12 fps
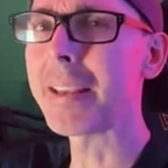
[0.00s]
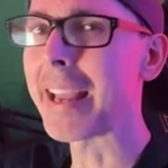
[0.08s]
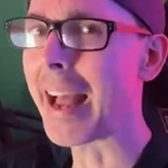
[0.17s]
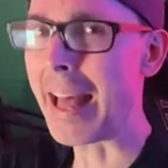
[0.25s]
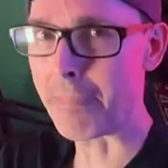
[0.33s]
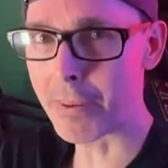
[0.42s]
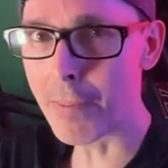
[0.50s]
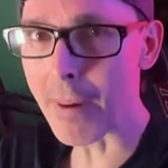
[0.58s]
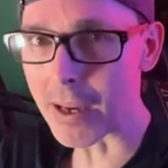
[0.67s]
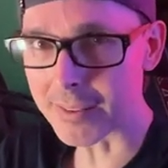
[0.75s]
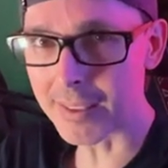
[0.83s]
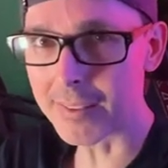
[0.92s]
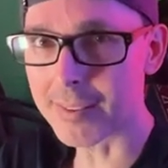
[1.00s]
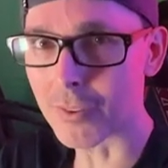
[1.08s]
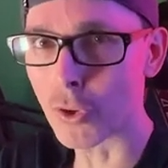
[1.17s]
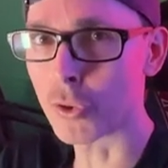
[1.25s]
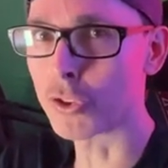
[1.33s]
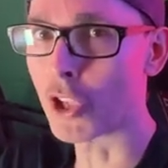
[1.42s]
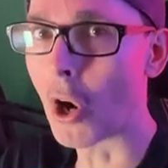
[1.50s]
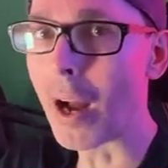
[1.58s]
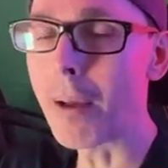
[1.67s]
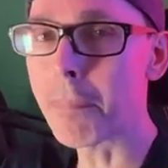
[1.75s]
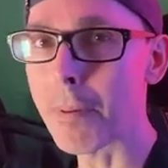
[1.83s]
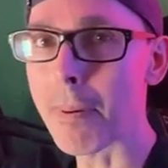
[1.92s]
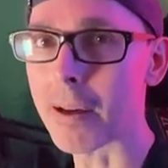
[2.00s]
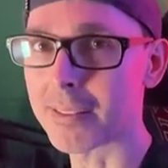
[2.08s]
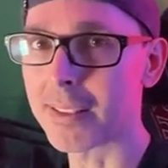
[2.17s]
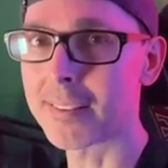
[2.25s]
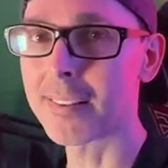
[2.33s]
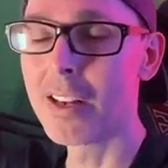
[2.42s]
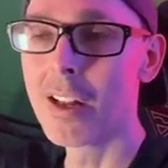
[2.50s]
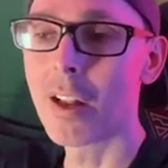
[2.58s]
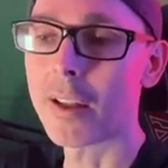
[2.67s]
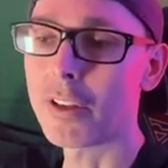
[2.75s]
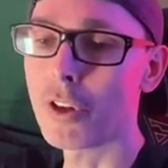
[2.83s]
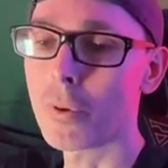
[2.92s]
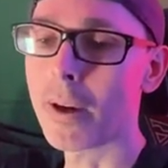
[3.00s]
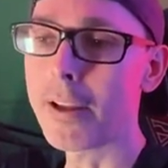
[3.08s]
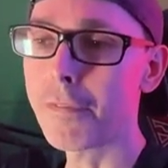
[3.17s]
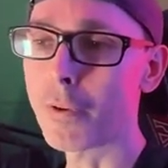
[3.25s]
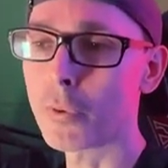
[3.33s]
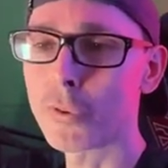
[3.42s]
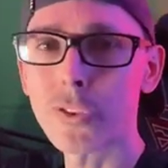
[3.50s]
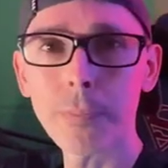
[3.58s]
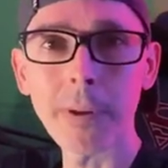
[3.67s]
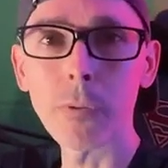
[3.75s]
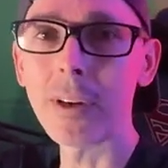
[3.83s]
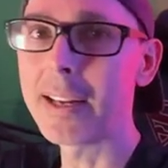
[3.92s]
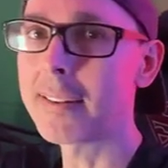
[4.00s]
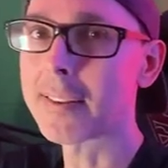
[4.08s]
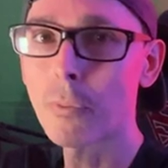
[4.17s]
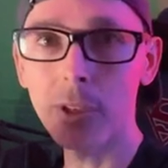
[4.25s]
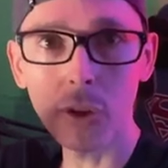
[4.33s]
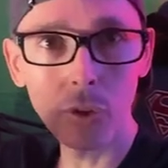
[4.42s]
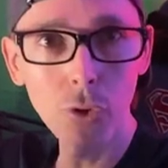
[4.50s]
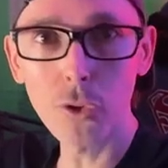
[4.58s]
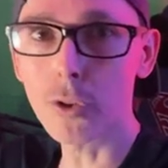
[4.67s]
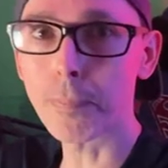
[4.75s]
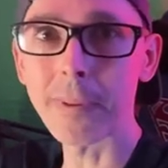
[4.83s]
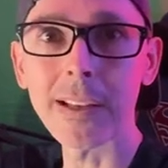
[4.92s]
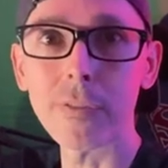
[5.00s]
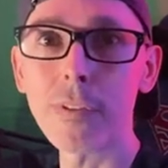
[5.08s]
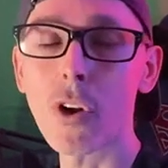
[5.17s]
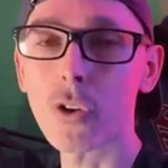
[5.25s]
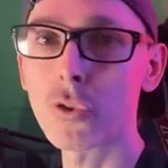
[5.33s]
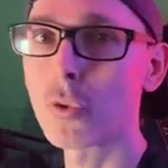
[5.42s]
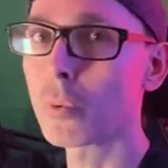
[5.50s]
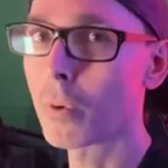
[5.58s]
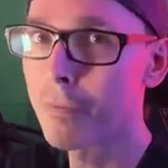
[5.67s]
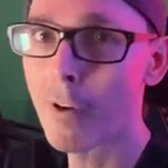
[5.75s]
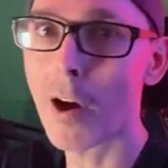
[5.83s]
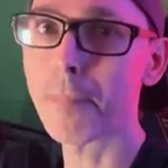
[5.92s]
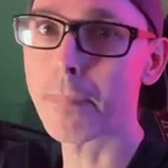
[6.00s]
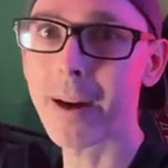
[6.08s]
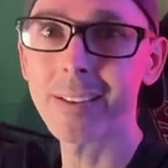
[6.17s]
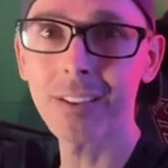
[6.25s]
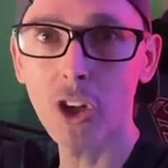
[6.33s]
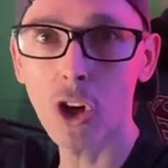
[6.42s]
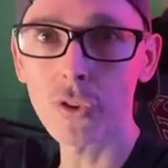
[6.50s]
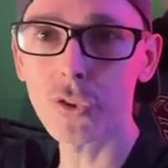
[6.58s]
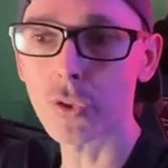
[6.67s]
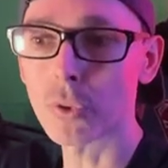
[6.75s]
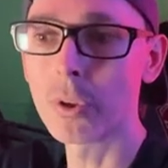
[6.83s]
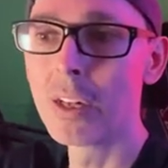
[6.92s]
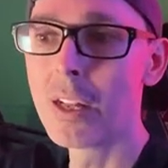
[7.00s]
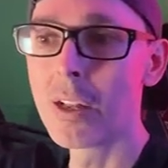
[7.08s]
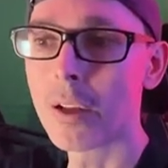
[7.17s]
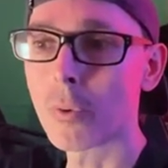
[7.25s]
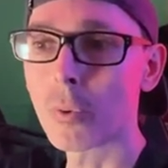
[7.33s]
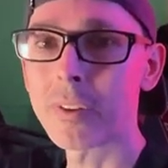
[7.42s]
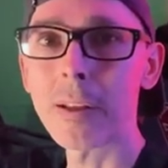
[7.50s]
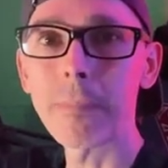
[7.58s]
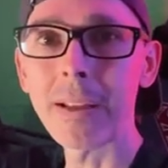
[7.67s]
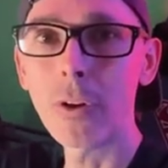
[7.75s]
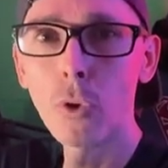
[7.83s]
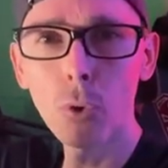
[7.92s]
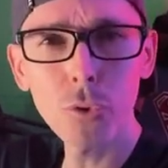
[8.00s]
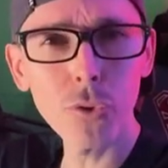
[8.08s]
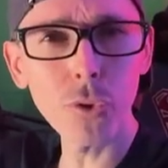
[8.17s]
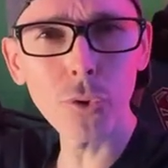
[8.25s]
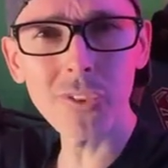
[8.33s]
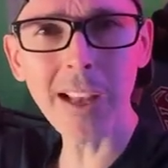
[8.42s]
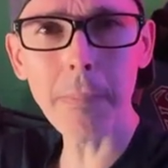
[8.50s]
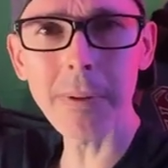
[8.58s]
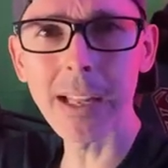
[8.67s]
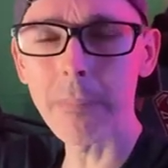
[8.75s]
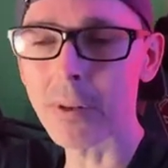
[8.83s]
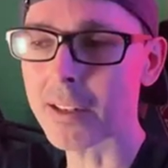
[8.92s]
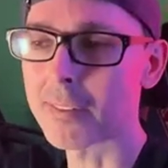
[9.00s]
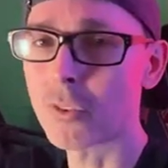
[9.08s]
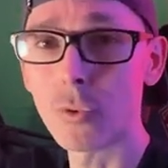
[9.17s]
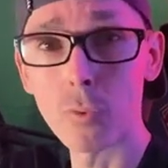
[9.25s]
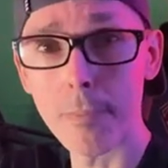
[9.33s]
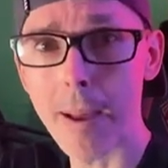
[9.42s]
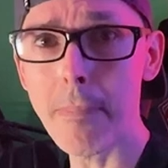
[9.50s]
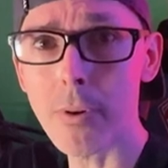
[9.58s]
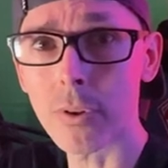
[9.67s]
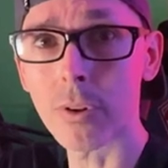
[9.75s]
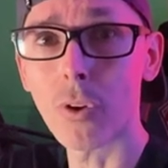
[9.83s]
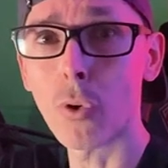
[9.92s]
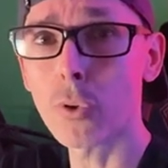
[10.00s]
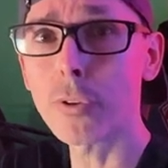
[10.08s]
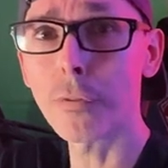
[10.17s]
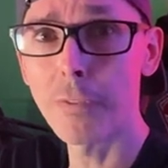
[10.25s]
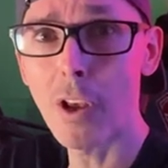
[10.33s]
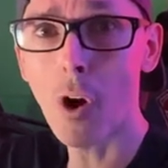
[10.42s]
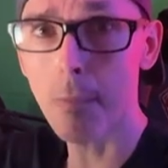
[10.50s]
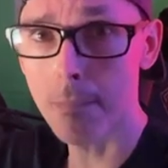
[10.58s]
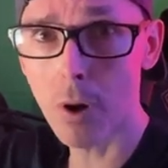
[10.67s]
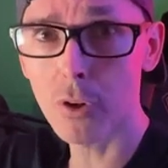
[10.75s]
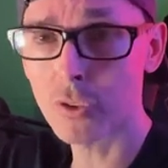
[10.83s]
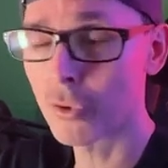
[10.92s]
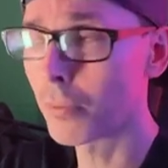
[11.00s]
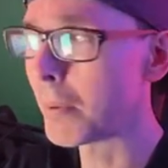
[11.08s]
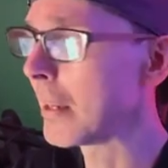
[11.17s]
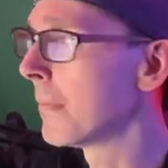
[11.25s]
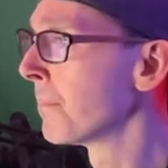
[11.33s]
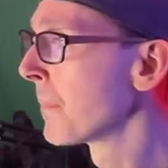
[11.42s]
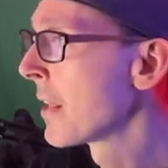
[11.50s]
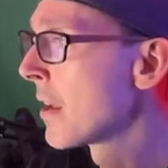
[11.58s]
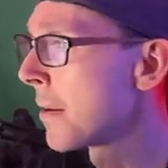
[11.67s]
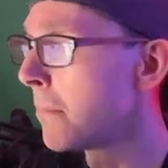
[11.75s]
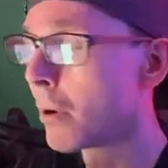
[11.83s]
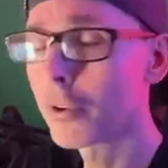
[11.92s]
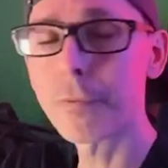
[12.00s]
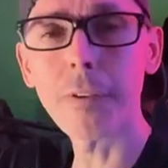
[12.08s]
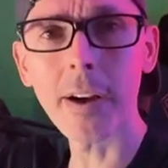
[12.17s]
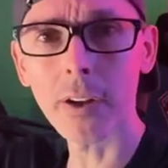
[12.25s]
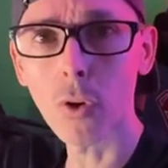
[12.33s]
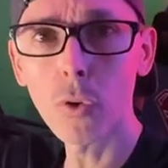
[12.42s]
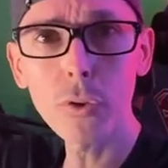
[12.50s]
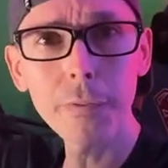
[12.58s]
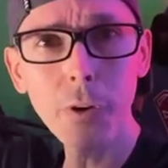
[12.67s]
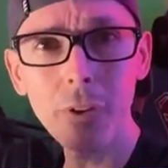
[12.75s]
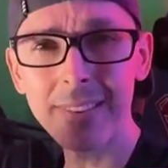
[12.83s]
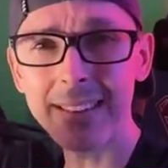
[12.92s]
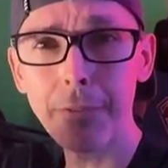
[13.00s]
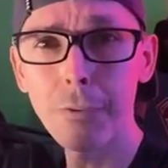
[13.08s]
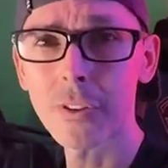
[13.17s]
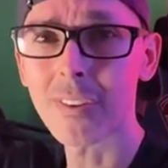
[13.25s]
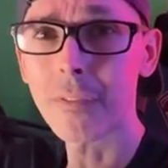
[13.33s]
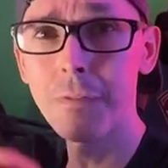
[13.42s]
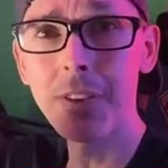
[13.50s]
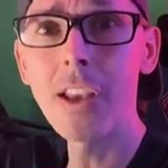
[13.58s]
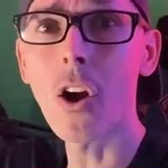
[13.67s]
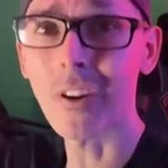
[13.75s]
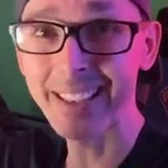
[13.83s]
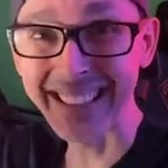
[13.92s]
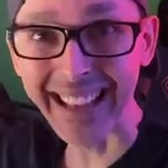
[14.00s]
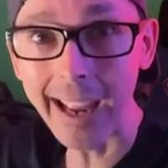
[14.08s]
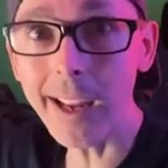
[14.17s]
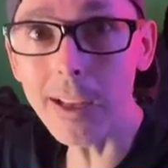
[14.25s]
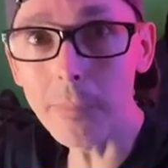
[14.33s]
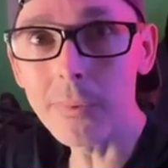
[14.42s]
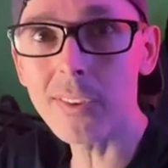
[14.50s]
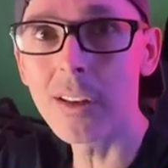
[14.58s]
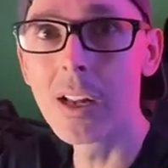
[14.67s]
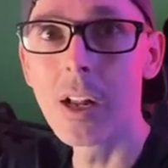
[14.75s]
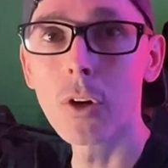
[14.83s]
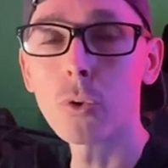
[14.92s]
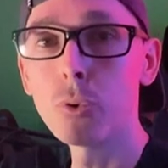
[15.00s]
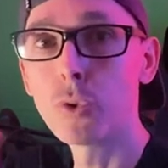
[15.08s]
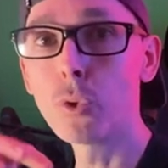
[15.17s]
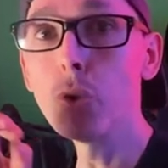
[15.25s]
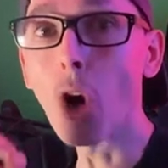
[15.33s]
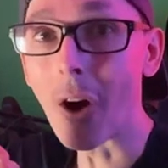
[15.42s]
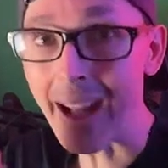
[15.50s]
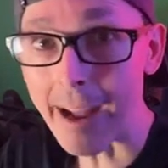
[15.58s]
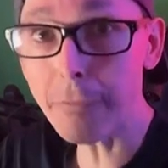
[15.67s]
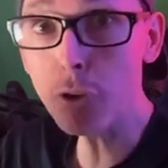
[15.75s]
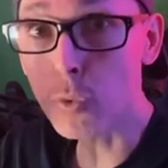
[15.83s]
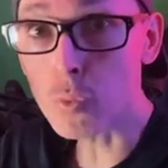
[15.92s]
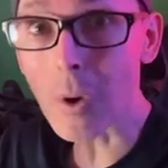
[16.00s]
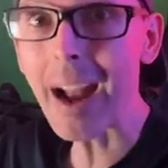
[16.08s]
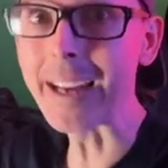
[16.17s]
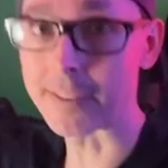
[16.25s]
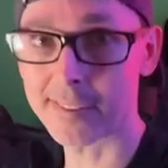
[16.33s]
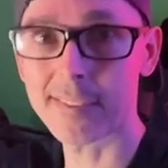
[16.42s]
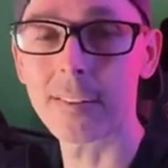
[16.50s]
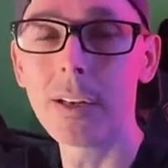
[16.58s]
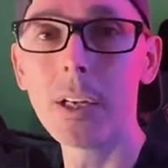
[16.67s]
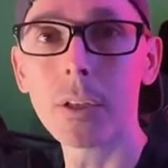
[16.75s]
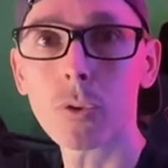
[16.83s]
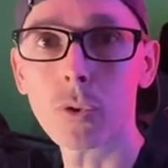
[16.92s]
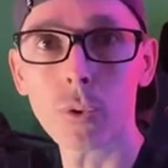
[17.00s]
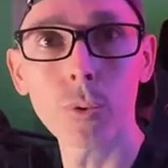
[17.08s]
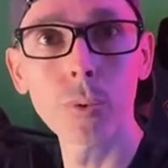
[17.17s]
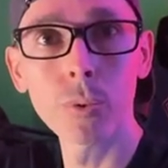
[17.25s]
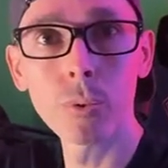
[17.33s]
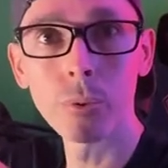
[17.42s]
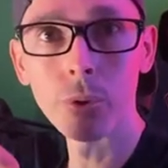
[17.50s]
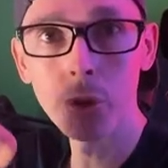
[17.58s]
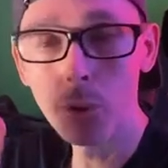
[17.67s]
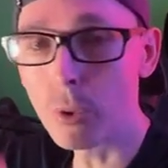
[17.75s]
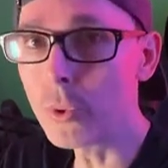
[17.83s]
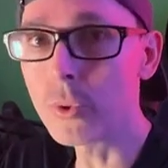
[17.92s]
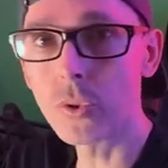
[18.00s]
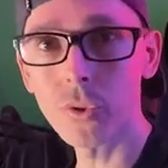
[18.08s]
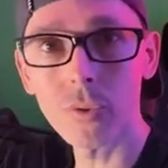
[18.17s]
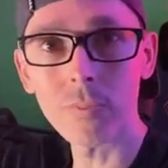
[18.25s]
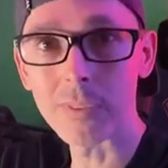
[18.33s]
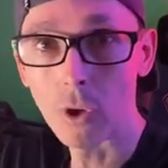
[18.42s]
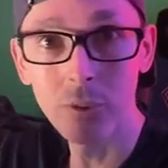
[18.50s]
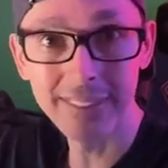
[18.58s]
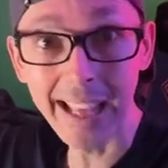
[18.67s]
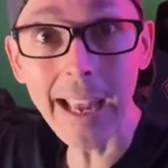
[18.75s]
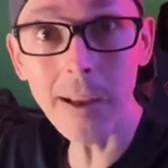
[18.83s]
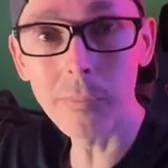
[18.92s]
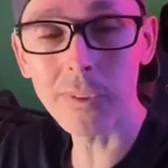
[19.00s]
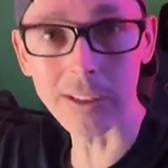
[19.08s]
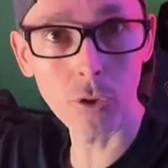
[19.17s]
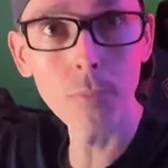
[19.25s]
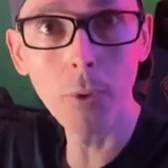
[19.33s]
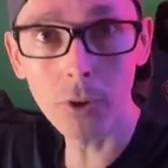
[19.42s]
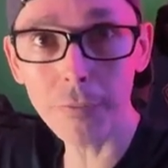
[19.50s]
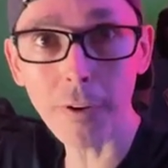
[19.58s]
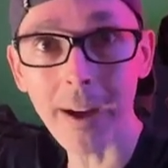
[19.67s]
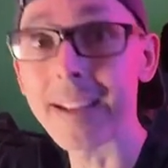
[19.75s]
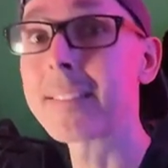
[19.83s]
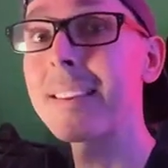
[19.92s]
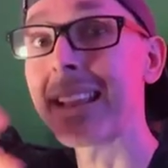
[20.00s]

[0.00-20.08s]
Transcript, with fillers: be happy about this or not happy about this? You know, if it was to be released and we could use the PSVR 2 without buying the console, Will there be lawsuits happening? Because remember, all the VR modes who've been modifying all the various different VR games who do not have the rights to use those games and to modify and to